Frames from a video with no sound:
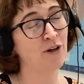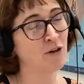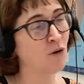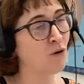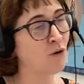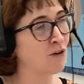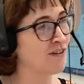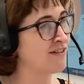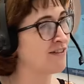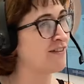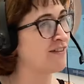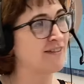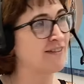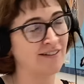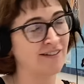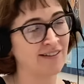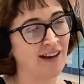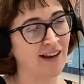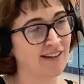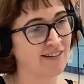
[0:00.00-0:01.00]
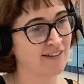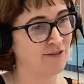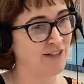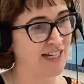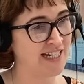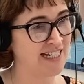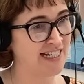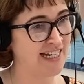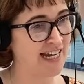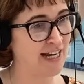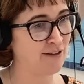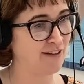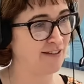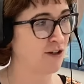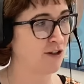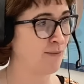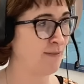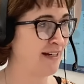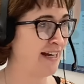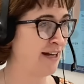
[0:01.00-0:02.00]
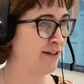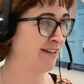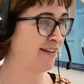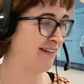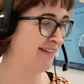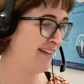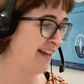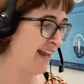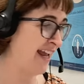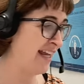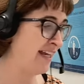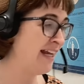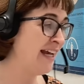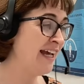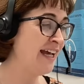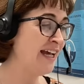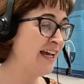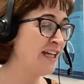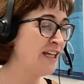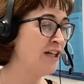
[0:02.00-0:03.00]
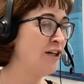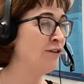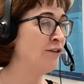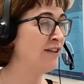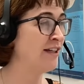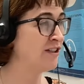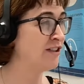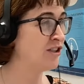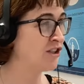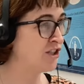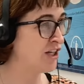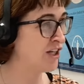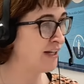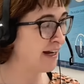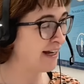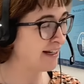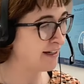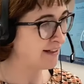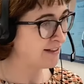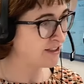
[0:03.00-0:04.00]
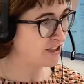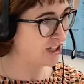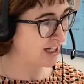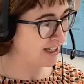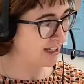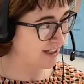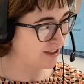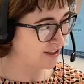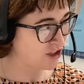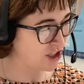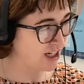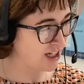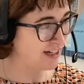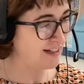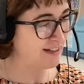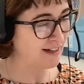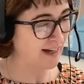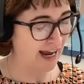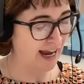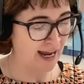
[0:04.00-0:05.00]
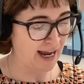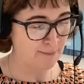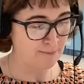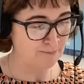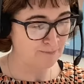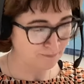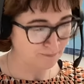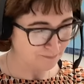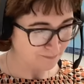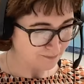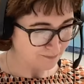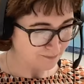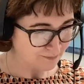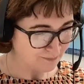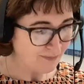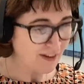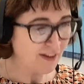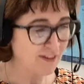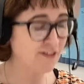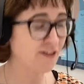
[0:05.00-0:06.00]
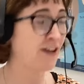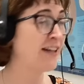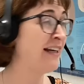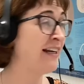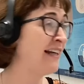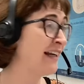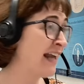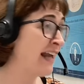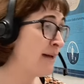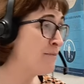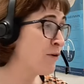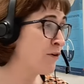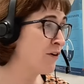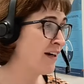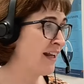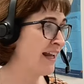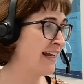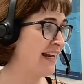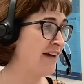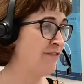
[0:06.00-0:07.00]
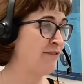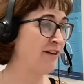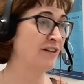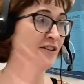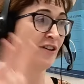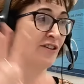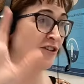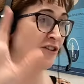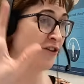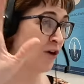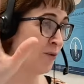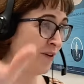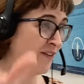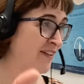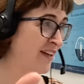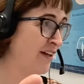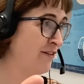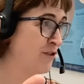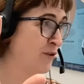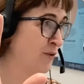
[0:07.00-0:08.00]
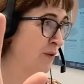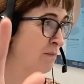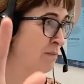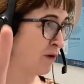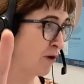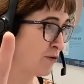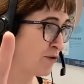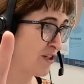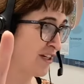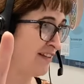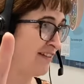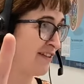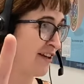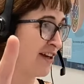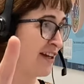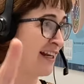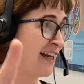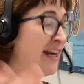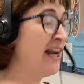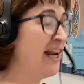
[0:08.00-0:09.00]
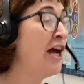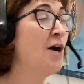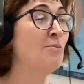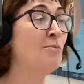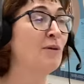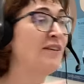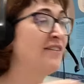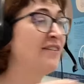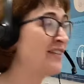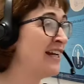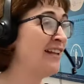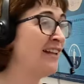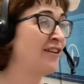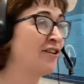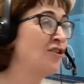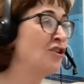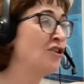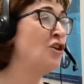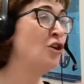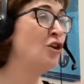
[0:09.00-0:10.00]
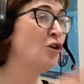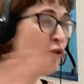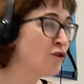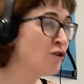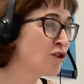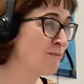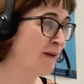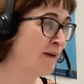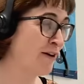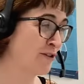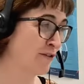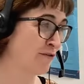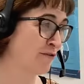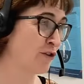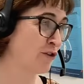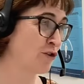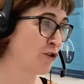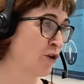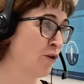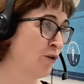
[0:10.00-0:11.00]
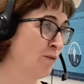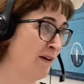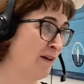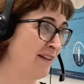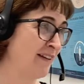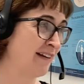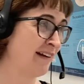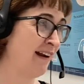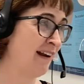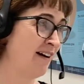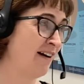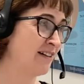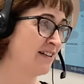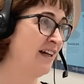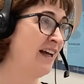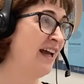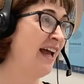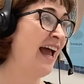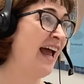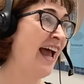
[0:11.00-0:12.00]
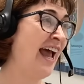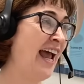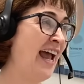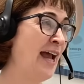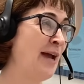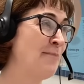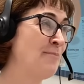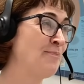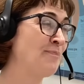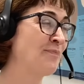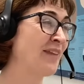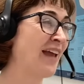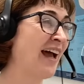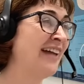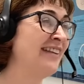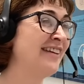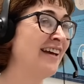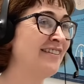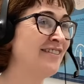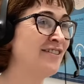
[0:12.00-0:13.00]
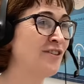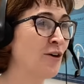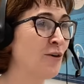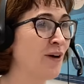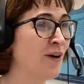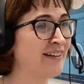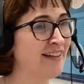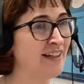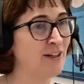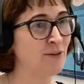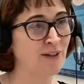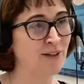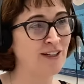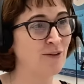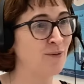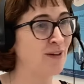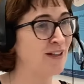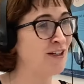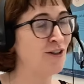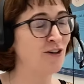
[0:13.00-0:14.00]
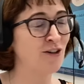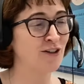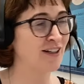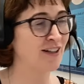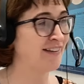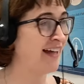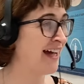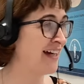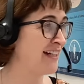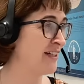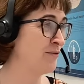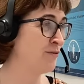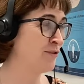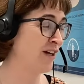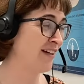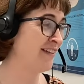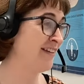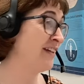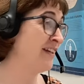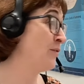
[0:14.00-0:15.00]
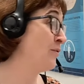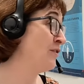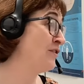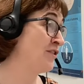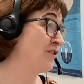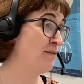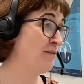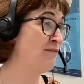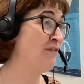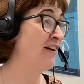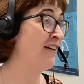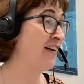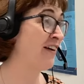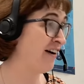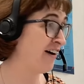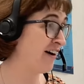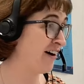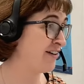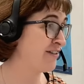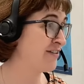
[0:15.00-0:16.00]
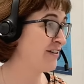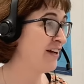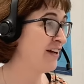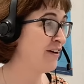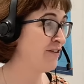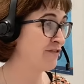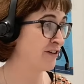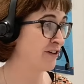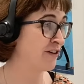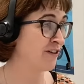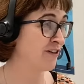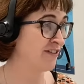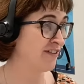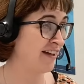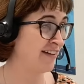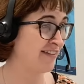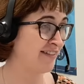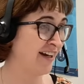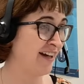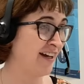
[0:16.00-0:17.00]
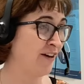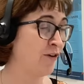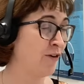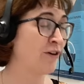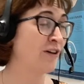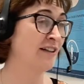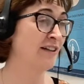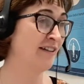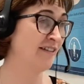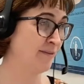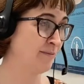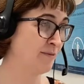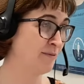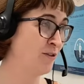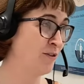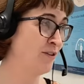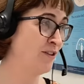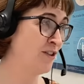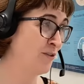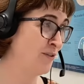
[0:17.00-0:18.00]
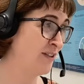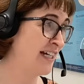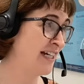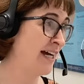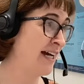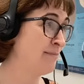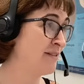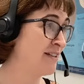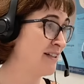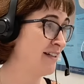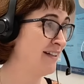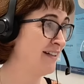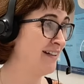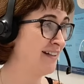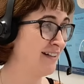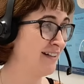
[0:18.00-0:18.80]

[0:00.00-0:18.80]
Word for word: of course there's there's lots of data now that's coming out that's saying you know that a, a gene um cycling at mRNA level doesn't always give to a protein cycling, but still there's huge amount of control by the clock. Um, and, and so I think when you, when you look at that, it, I think it would just be very hard for us as an organism to, to adapt.